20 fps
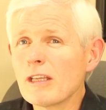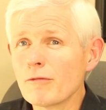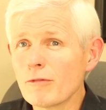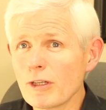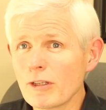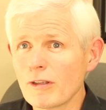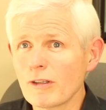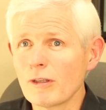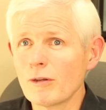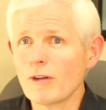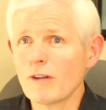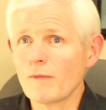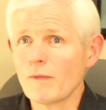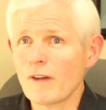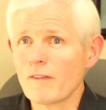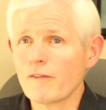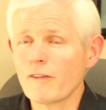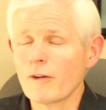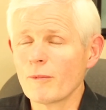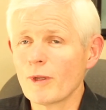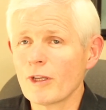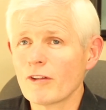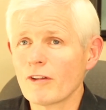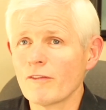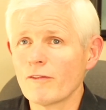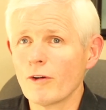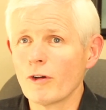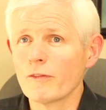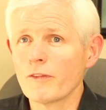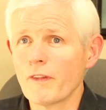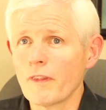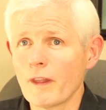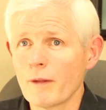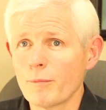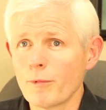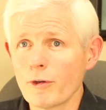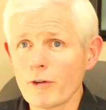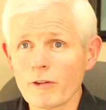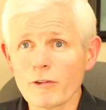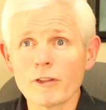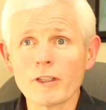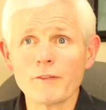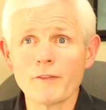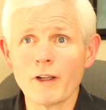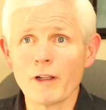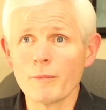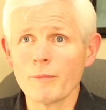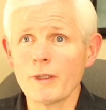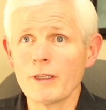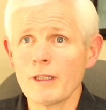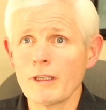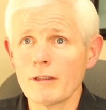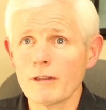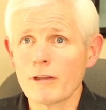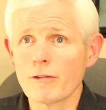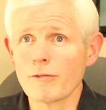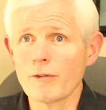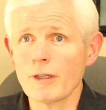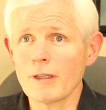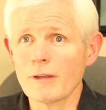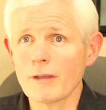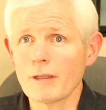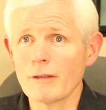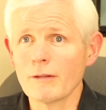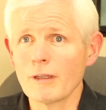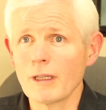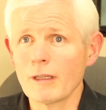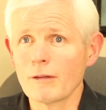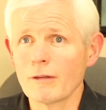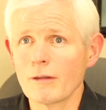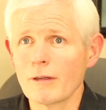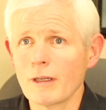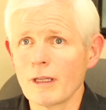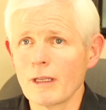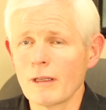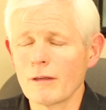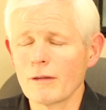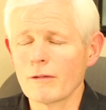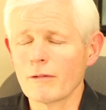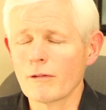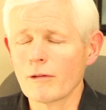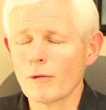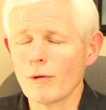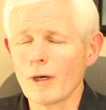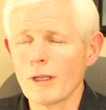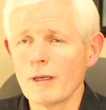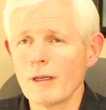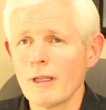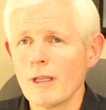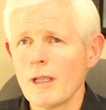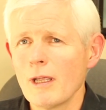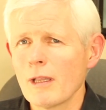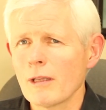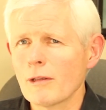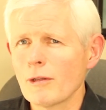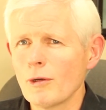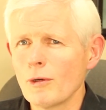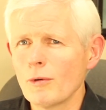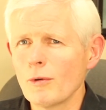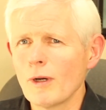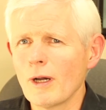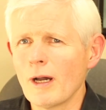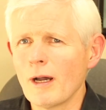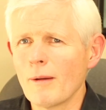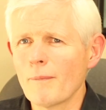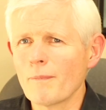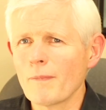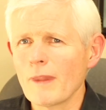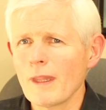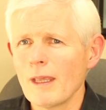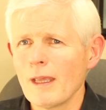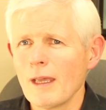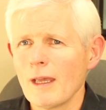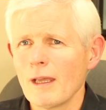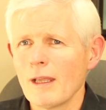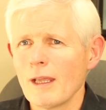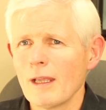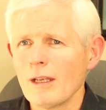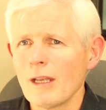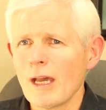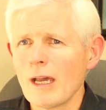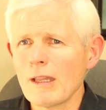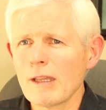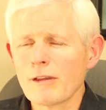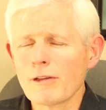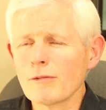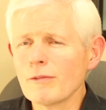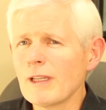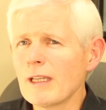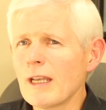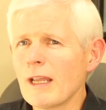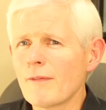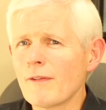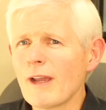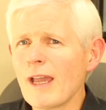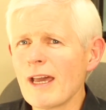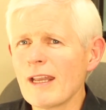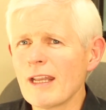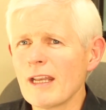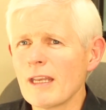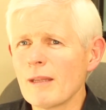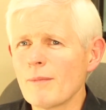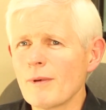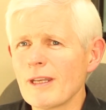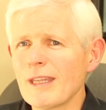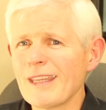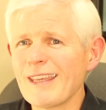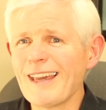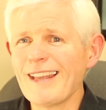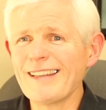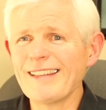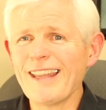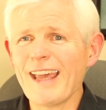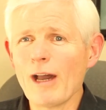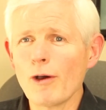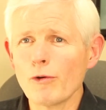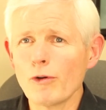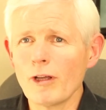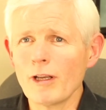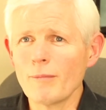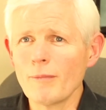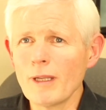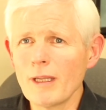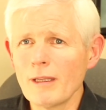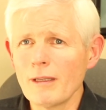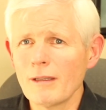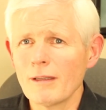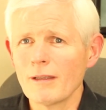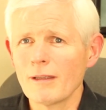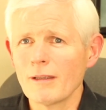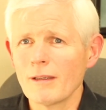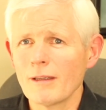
and I'm very much involved in that personal development industries and so on. So I certainly never had anybody get down on me.